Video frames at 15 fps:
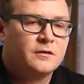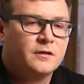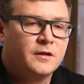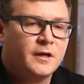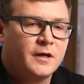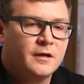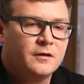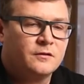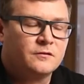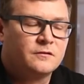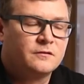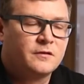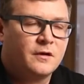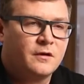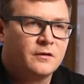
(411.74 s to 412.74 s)
it has
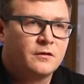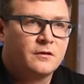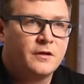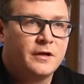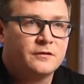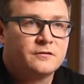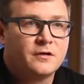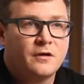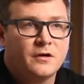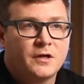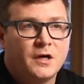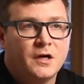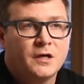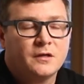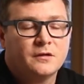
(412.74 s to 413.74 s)
glazed
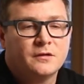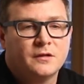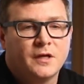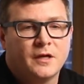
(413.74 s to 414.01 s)
terracotta,